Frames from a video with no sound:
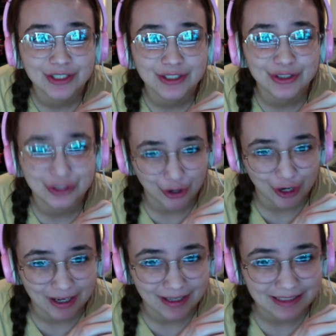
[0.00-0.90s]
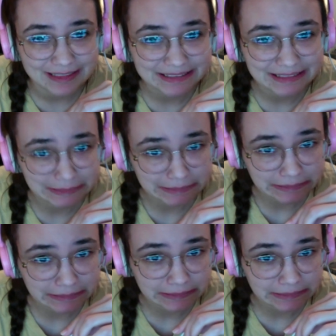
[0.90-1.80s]
sorry.
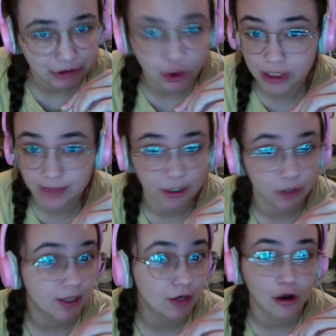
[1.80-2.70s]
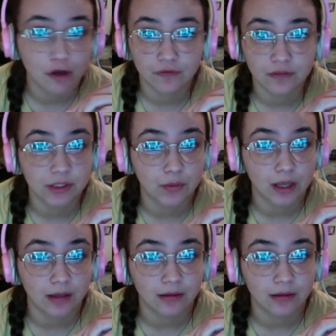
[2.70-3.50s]
Trust me, you're better off. It's okay.